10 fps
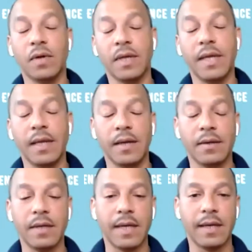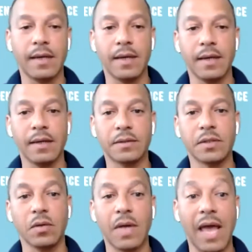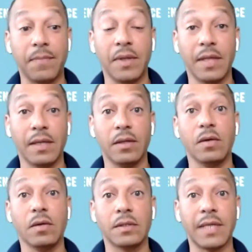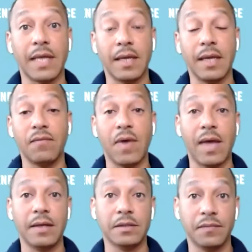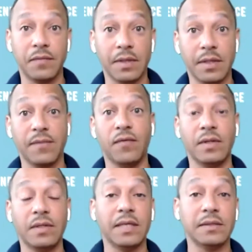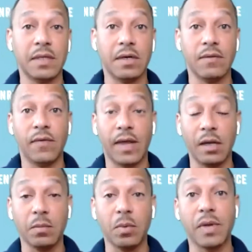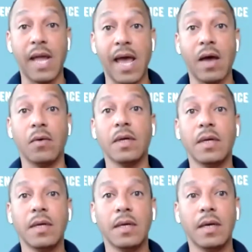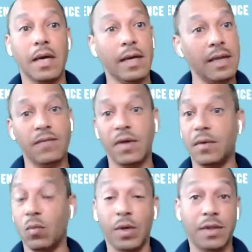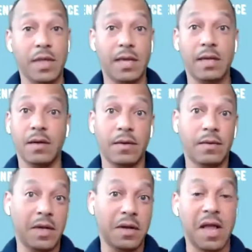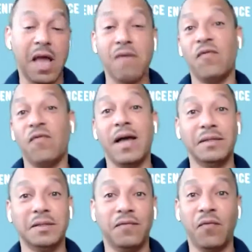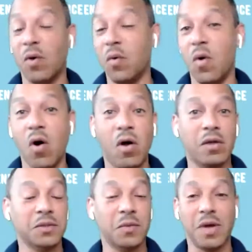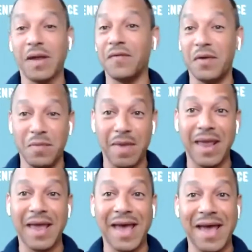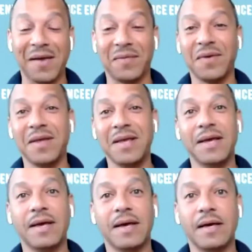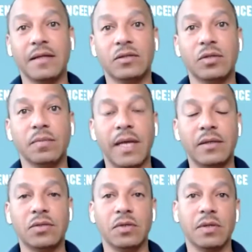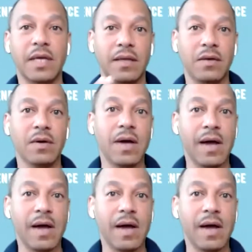hear, and so happy that you're taking advantage of the different things that are available now, even within the confines of four walls or whatever you may have, to make sure that your